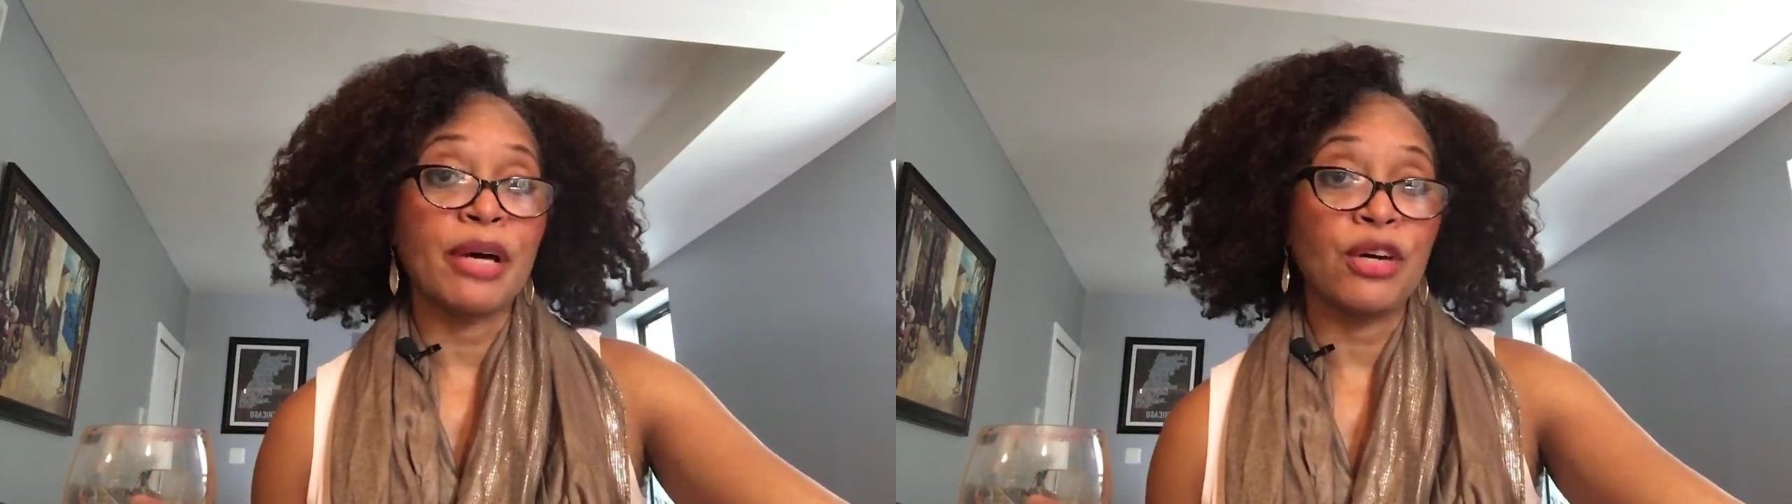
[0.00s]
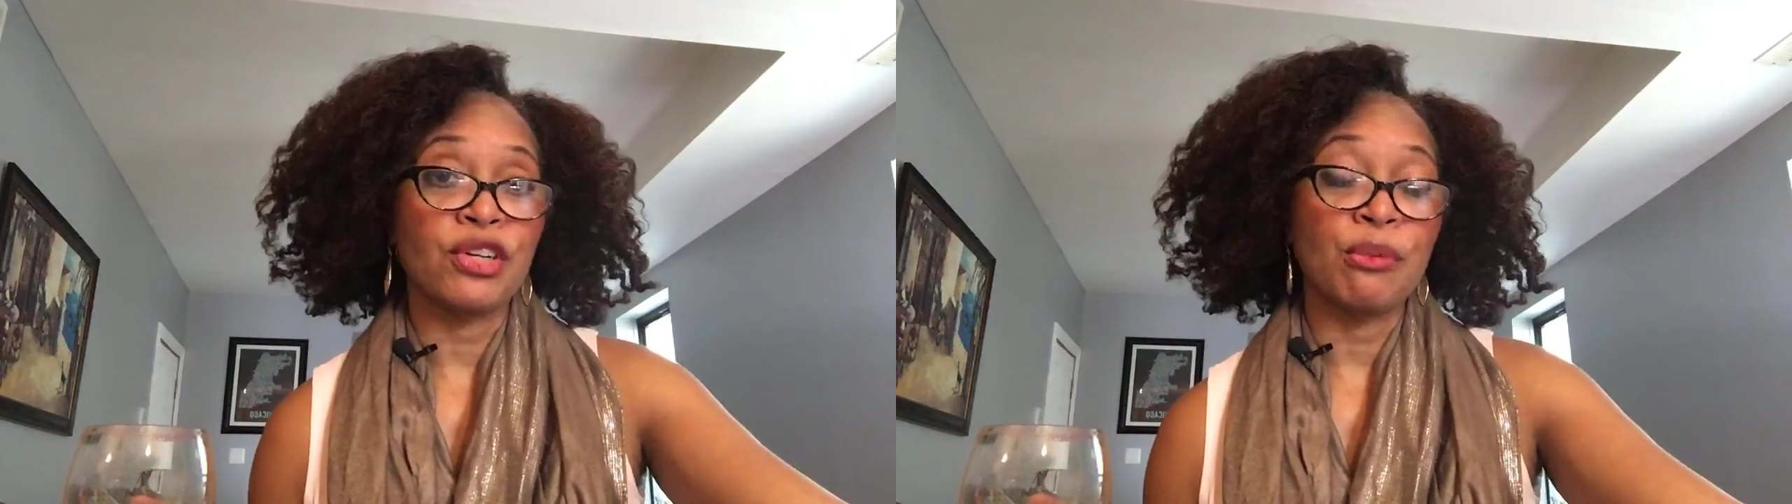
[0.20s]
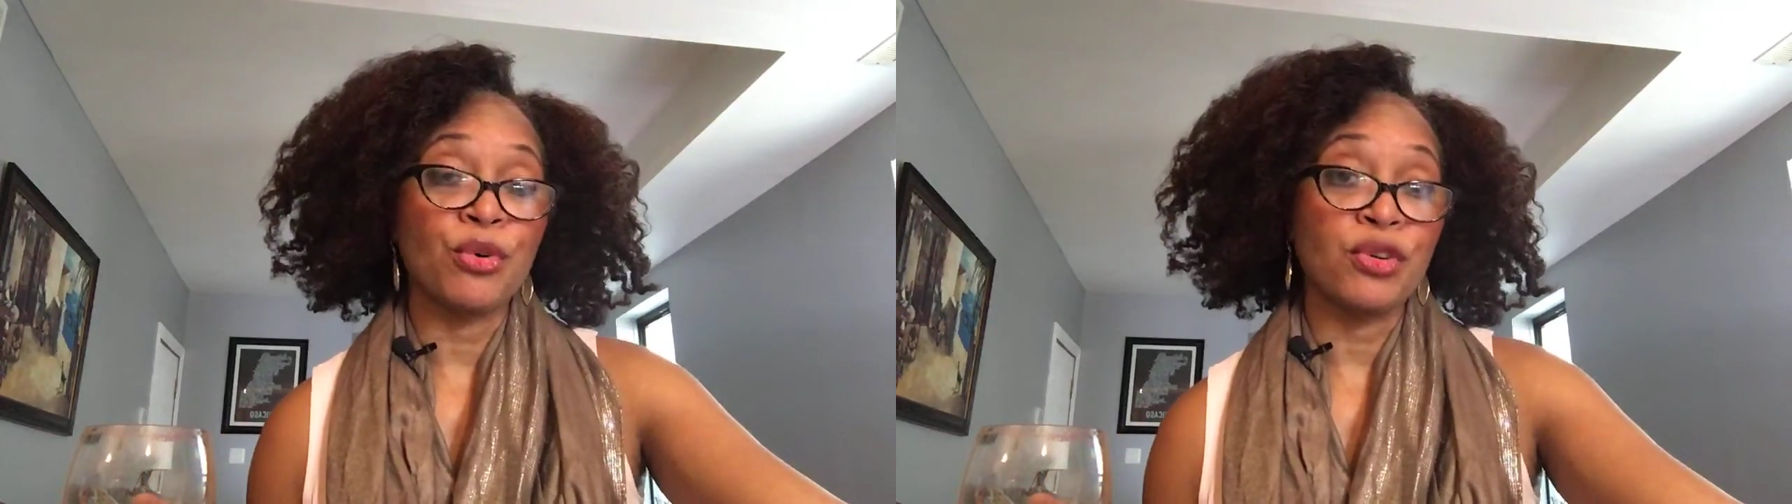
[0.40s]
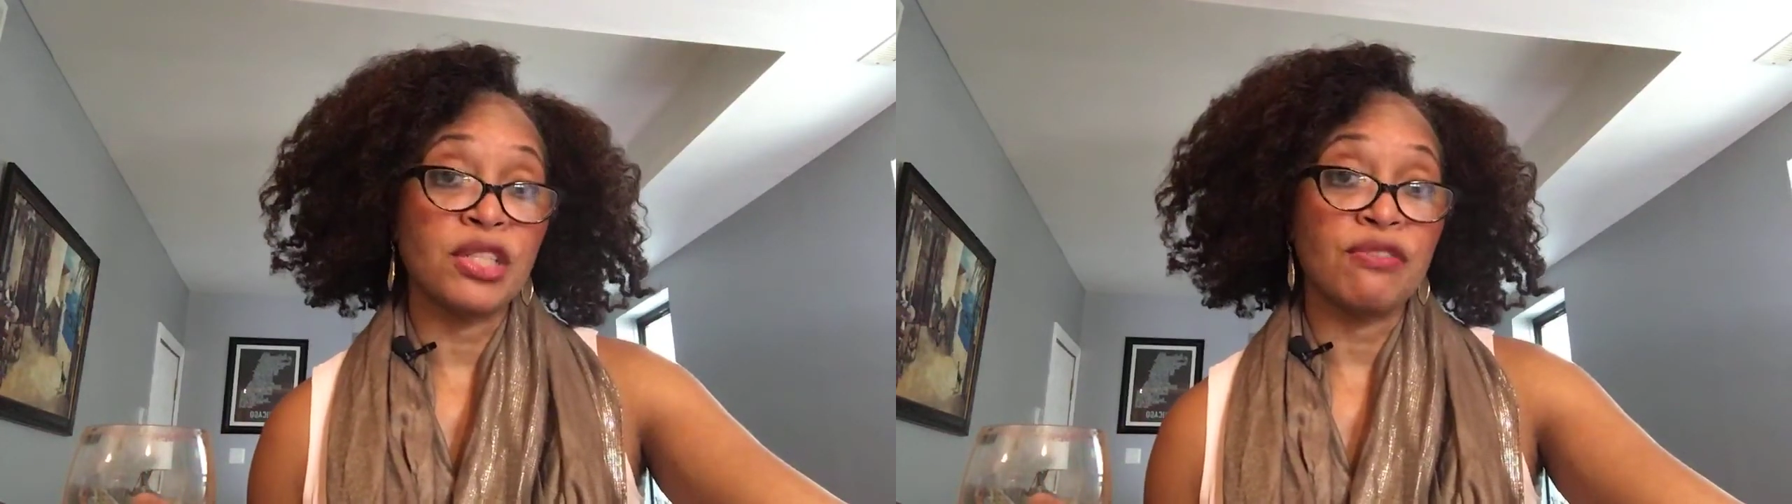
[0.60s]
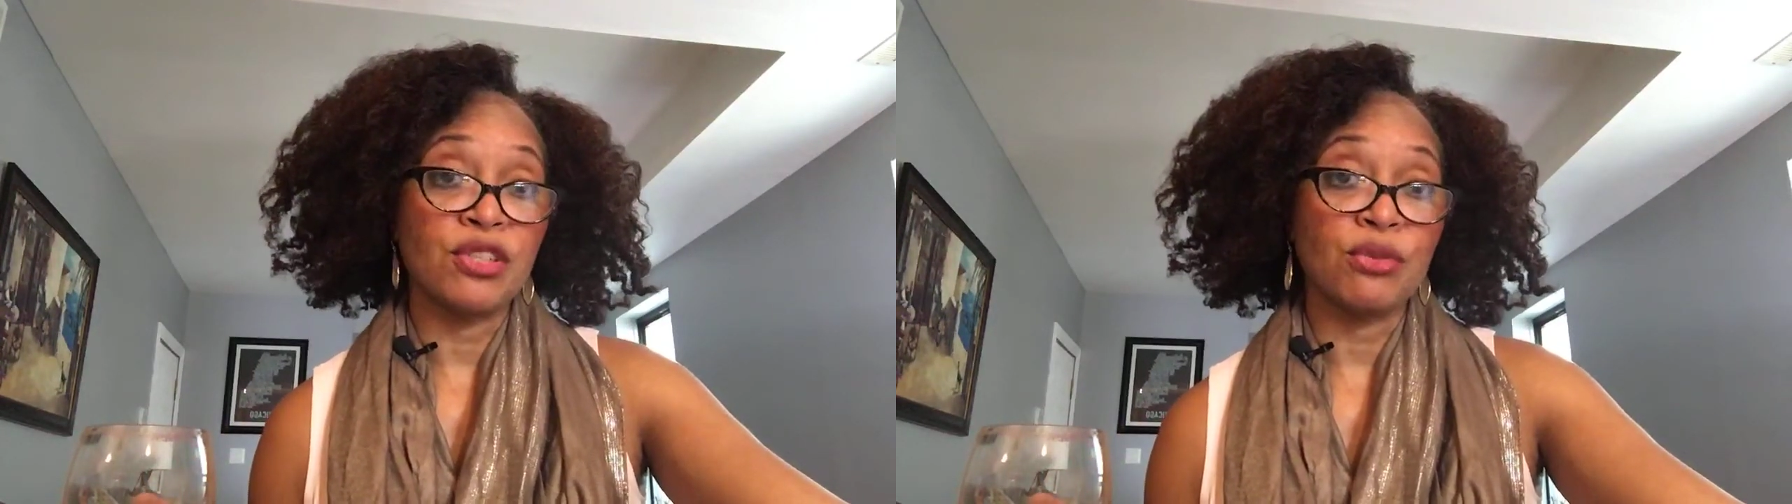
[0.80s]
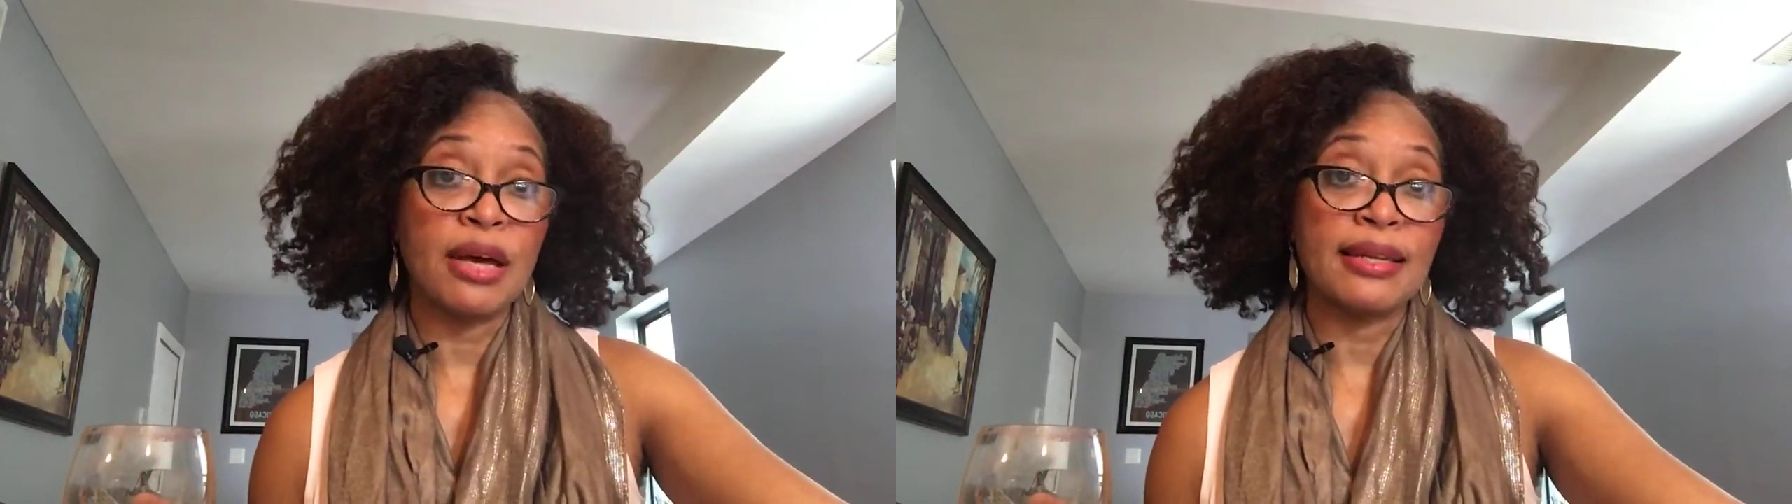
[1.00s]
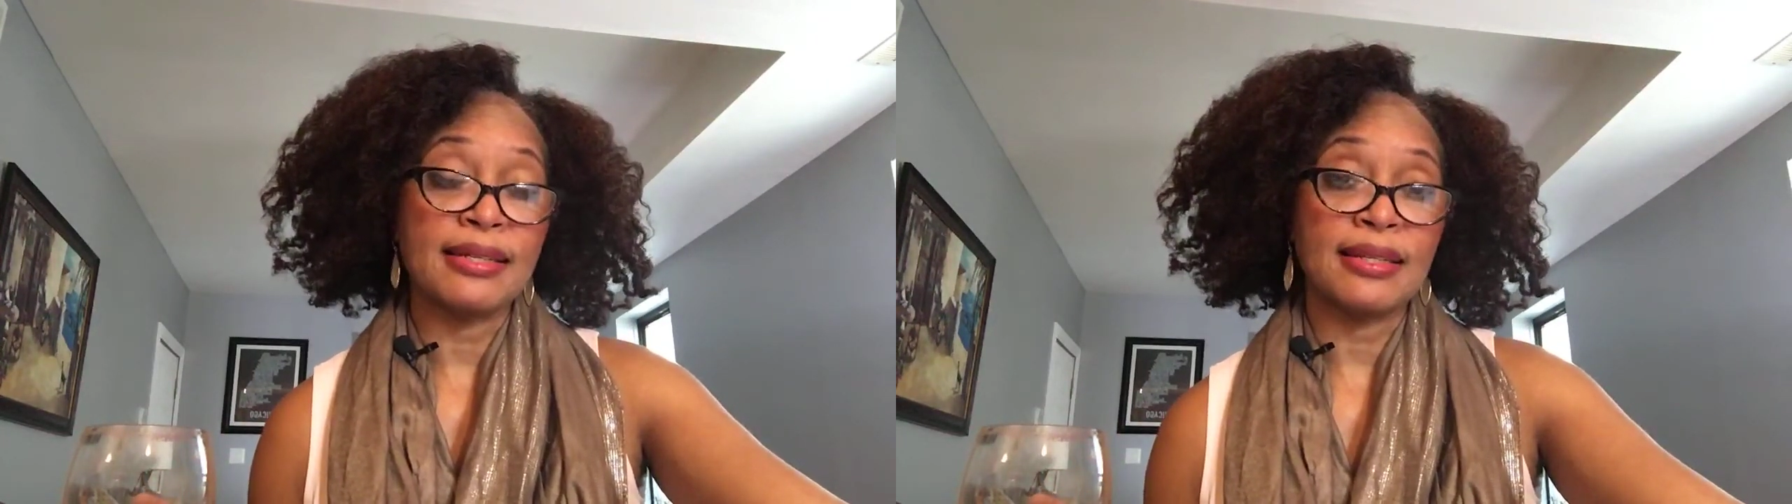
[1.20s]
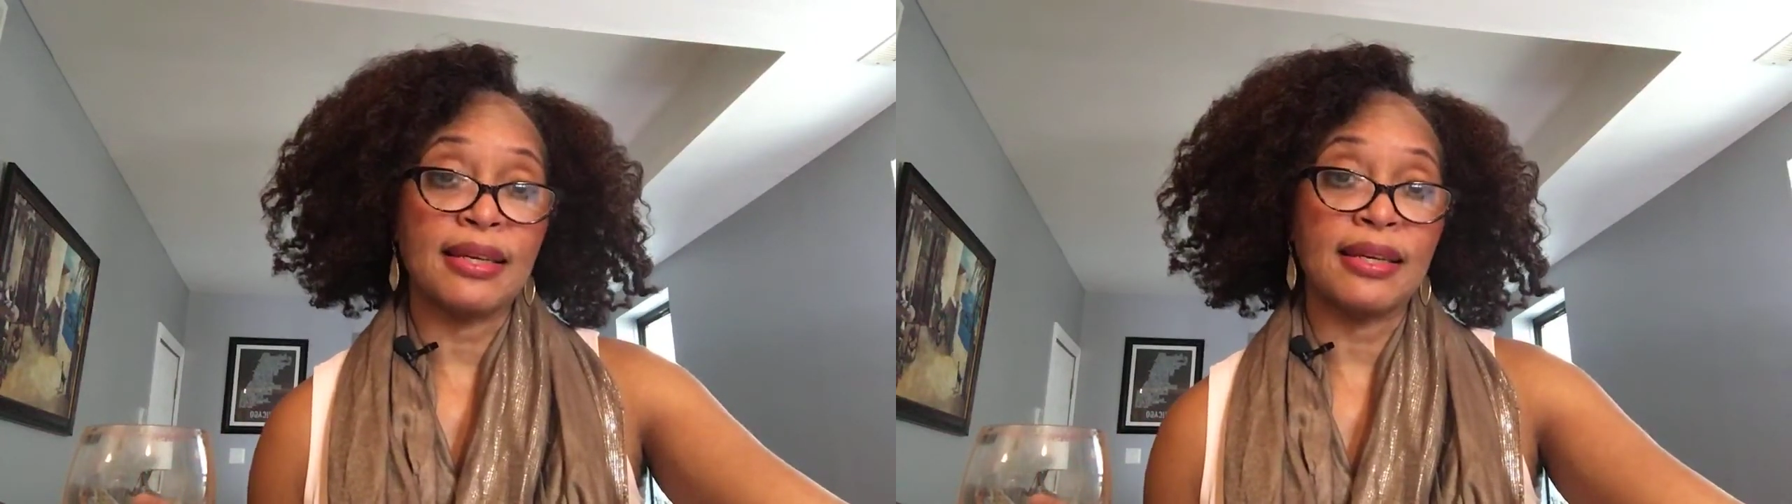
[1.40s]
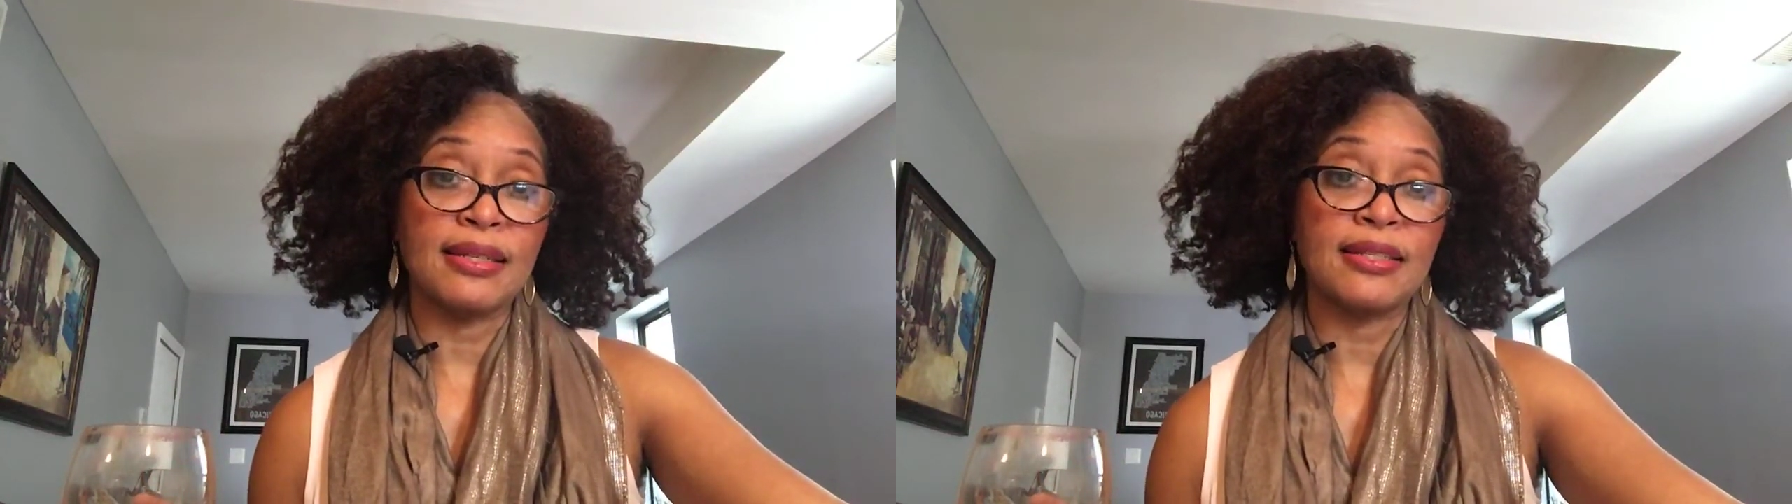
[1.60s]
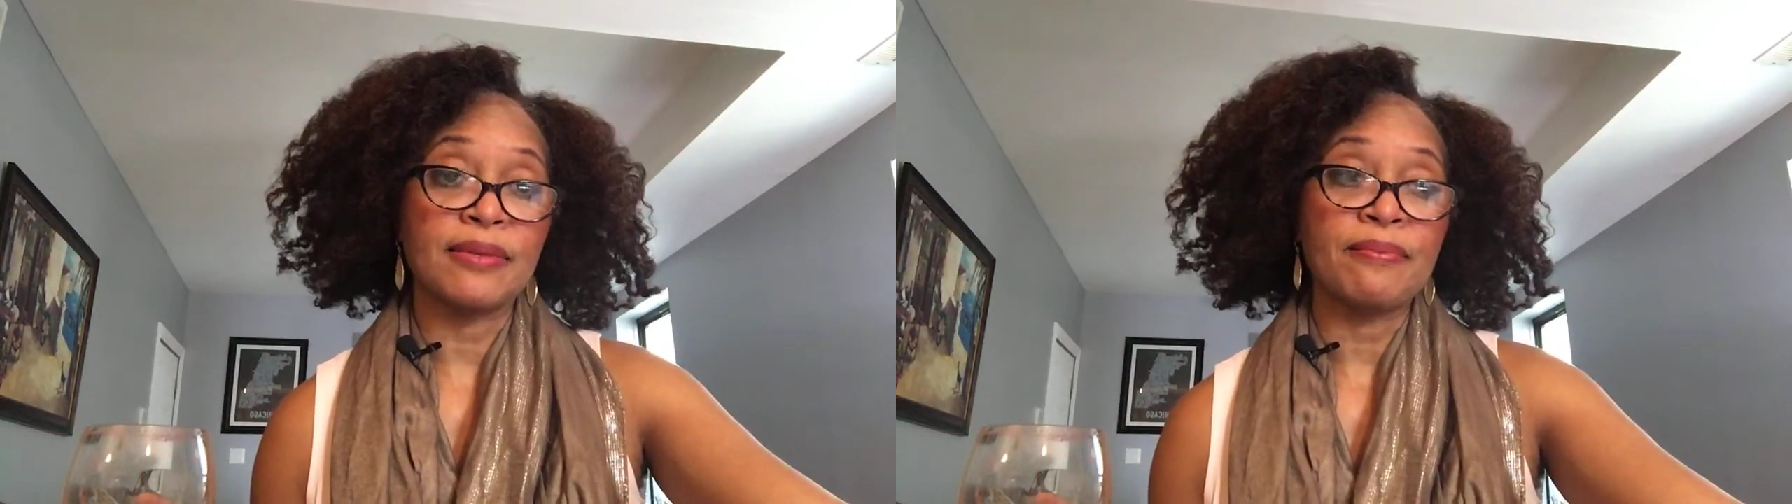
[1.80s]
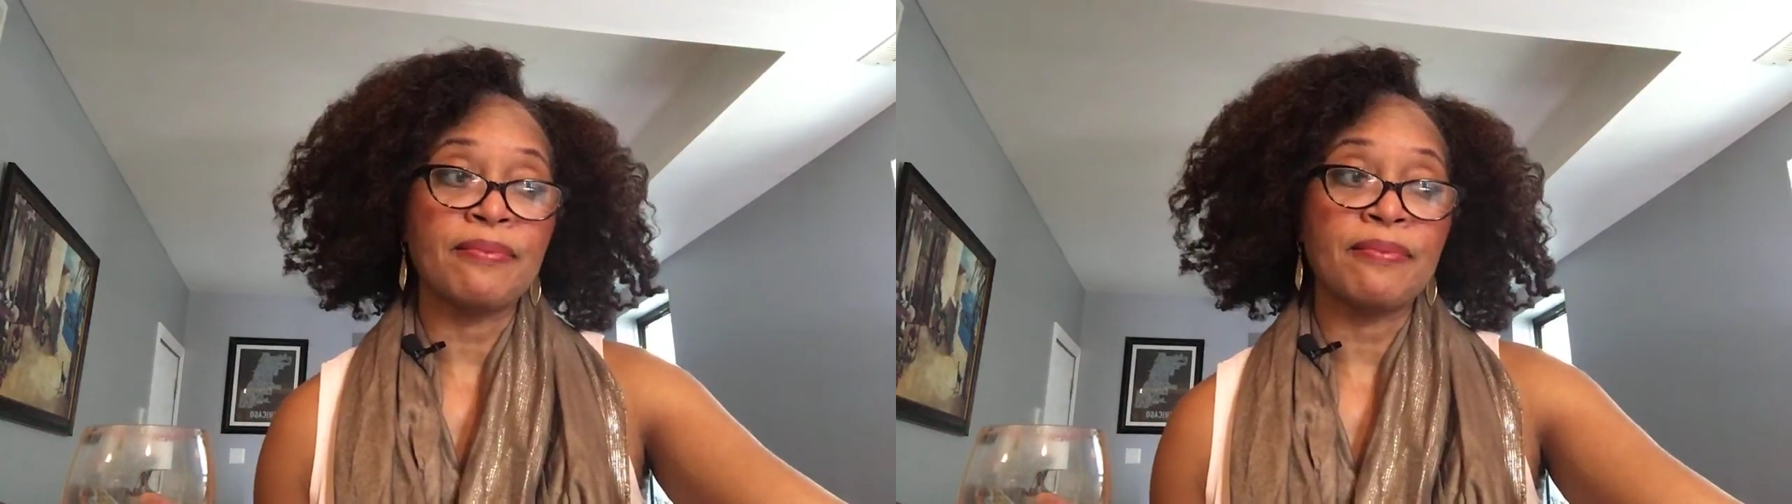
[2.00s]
biochemical individuality is.